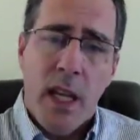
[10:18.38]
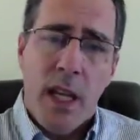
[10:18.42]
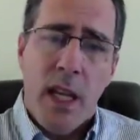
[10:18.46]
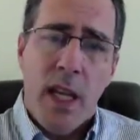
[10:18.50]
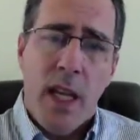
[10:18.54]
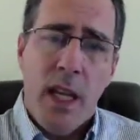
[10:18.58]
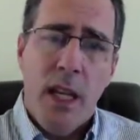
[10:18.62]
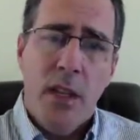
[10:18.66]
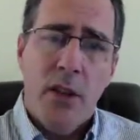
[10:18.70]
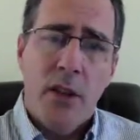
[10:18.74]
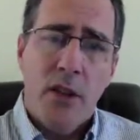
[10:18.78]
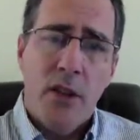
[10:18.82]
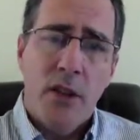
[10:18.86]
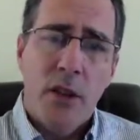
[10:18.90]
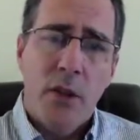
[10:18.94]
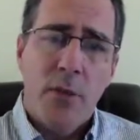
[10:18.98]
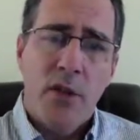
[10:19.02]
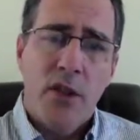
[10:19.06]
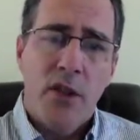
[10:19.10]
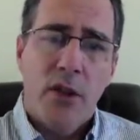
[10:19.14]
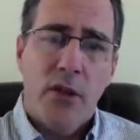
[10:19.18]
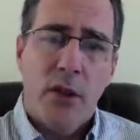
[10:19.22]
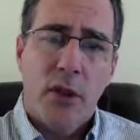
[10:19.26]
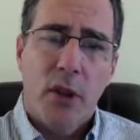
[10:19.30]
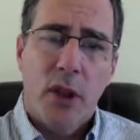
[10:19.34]
In terms
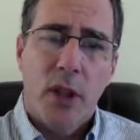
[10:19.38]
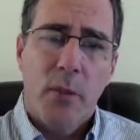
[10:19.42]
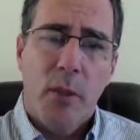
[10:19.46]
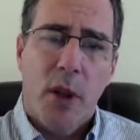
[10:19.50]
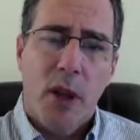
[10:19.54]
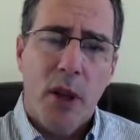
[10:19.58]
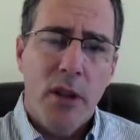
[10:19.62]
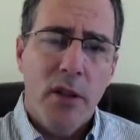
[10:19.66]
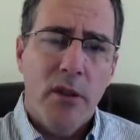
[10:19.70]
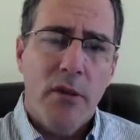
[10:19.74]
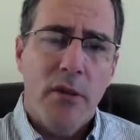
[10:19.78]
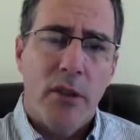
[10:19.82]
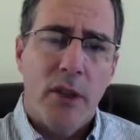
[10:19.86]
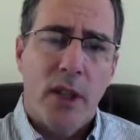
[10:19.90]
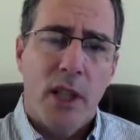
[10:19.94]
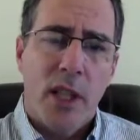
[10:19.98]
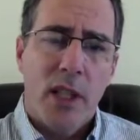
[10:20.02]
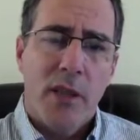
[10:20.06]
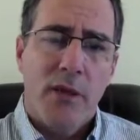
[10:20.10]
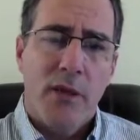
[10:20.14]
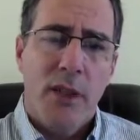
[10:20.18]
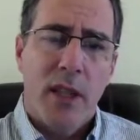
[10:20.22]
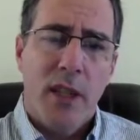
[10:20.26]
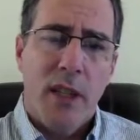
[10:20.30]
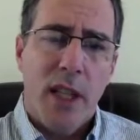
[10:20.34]
of early modern
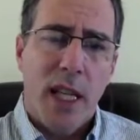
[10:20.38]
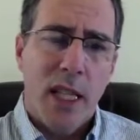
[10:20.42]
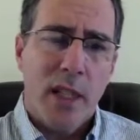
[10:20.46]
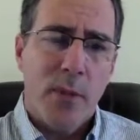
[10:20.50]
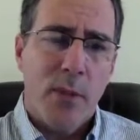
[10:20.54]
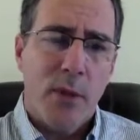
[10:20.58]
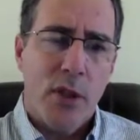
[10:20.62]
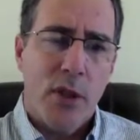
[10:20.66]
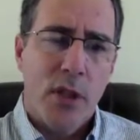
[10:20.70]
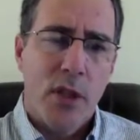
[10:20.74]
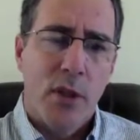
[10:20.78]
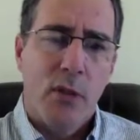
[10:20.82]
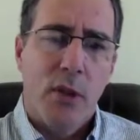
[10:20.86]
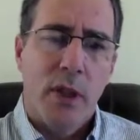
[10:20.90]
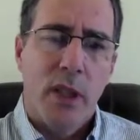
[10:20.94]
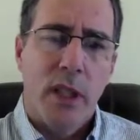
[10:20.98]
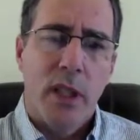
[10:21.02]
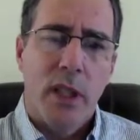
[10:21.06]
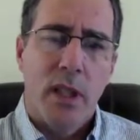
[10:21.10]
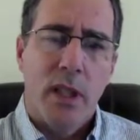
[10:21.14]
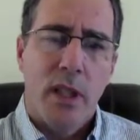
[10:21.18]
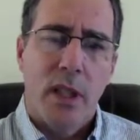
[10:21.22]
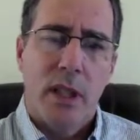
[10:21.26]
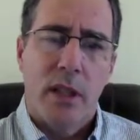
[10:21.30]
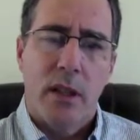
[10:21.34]
philosophy, the last person we'll
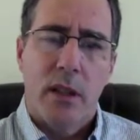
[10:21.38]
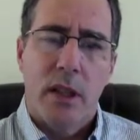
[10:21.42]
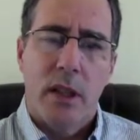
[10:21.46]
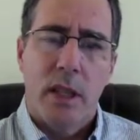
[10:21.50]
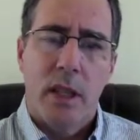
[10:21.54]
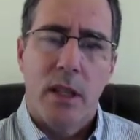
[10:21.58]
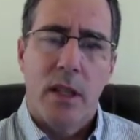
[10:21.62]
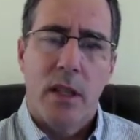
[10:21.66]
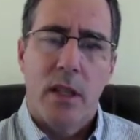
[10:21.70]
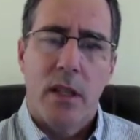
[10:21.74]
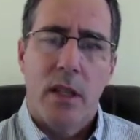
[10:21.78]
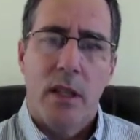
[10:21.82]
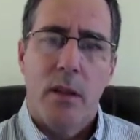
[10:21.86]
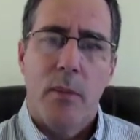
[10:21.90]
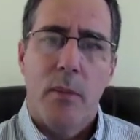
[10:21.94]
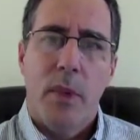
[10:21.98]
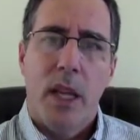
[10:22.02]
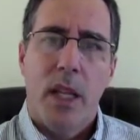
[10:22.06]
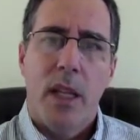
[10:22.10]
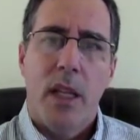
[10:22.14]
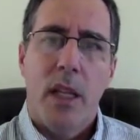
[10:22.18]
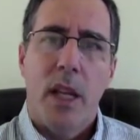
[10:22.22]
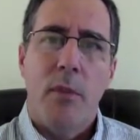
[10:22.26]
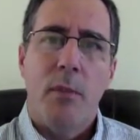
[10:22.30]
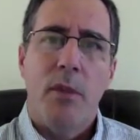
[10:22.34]
consider is a
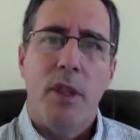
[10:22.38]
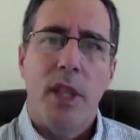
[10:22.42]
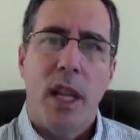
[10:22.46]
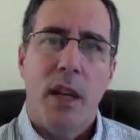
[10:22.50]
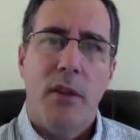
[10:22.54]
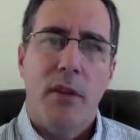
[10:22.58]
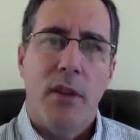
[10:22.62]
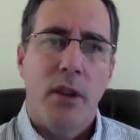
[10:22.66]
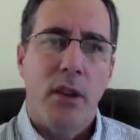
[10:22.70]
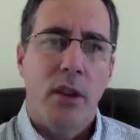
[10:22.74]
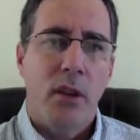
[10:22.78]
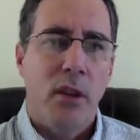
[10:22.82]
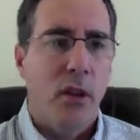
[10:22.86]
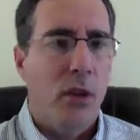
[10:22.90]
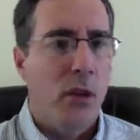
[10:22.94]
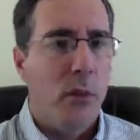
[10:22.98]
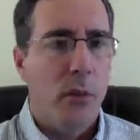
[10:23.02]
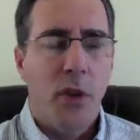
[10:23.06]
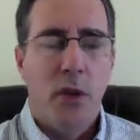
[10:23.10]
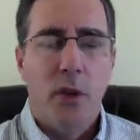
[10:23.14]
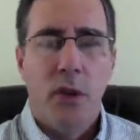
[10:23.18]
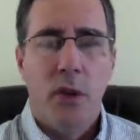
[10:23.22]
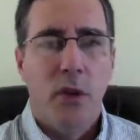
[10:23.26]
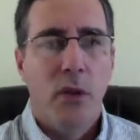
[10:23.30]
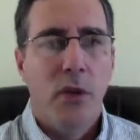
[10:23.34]
man named David Hume,
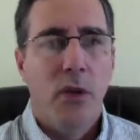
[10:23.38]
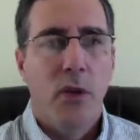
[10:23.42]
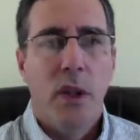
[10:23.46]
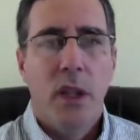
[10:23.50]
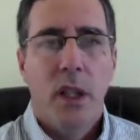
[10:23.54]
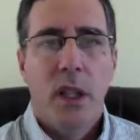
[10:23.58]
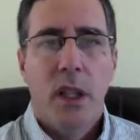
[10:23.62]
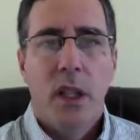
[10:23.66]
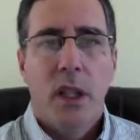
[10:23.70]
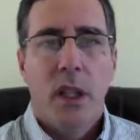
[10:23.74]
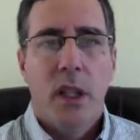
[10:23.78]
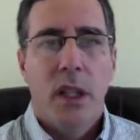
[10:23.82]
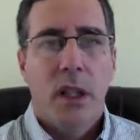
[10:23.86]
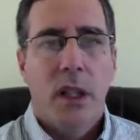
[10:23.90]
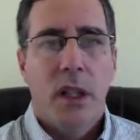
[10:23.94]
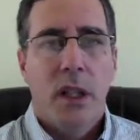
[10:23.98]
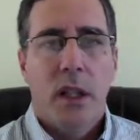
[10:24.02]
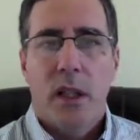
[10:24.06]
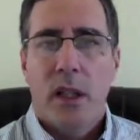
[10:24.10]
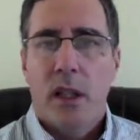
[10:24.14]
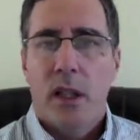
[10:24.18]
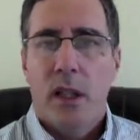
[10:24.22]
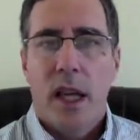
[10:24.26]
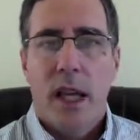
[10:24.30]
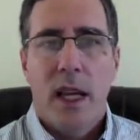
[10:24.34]
who,
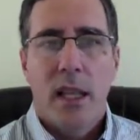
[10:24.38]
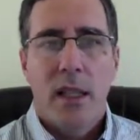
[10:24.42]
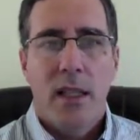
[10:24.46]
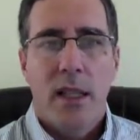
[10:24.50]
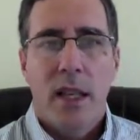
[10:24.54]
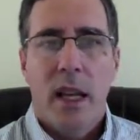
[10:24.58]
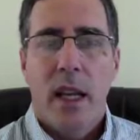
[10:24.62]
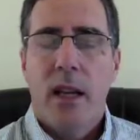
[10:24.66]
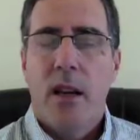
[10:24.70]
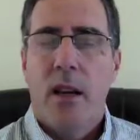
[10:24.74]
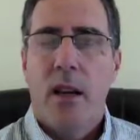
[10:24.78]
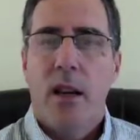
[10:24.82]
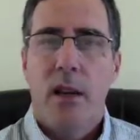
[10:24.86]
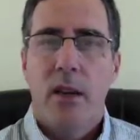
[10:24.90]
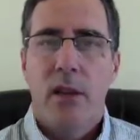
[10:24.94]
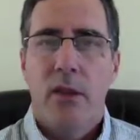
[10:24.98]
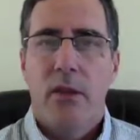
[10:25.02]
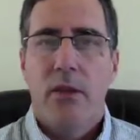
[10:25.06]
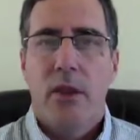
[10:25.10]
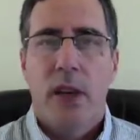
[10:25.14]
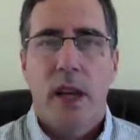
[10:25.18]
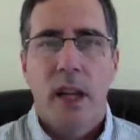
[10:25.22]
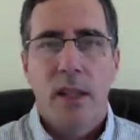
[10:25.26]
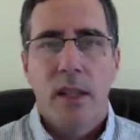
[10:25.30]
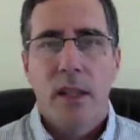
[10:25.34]
as Descartes
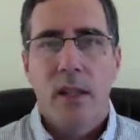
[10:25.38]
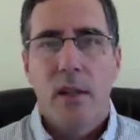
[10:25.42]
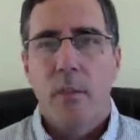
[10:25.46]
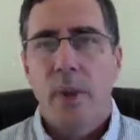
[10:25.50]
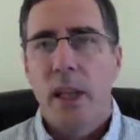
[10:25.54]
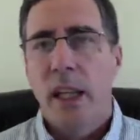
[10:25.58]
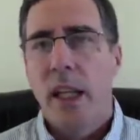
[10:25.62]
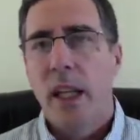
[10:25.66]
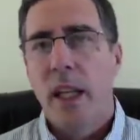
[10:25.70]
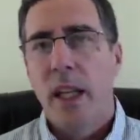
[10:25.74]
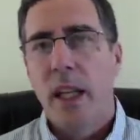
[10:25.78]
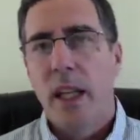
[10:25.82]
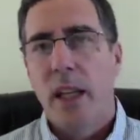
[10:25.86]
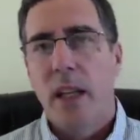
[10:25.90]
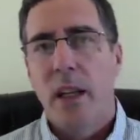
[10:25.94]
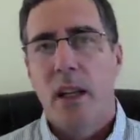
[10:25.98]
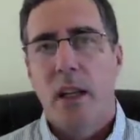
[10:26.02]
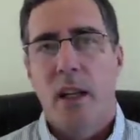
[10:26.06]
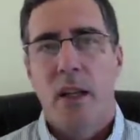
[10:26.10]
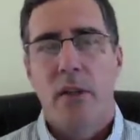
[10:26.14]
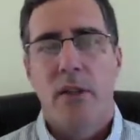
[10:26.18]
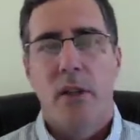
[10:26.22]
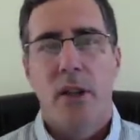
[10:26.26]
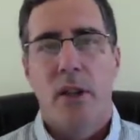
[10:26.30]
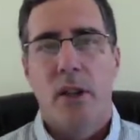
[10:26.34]
defines the beginning
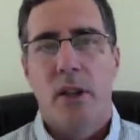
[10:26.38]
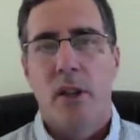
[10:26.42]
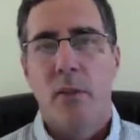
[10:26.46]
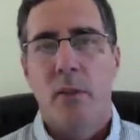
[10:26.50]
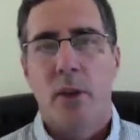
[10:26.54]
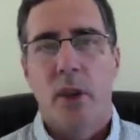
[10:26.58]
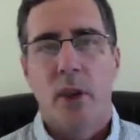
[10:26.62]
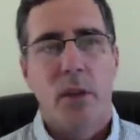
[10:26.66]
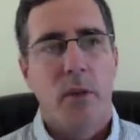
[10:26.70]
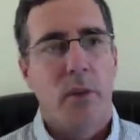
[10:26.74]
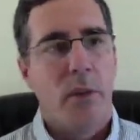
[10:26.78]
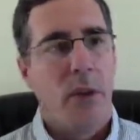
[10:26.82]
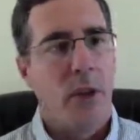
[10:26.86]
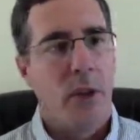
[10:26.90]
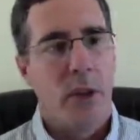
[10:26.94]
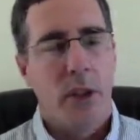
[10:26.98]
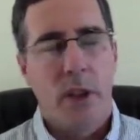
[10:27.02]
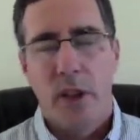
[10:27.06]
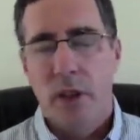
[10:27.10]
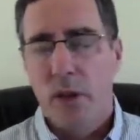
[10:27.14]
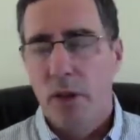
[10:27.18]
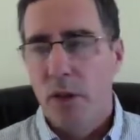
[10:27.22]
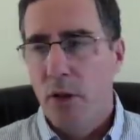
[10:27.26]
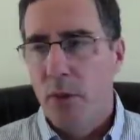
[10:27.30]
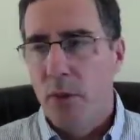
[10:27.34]
of the early modern period,
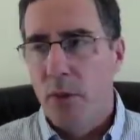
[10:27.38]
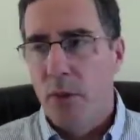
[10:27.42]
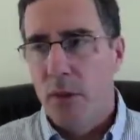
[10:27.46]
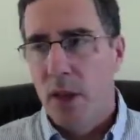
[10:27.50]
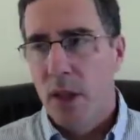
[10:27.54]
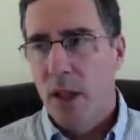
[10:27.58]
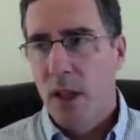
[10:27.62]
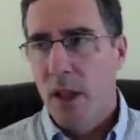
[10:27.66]
Hume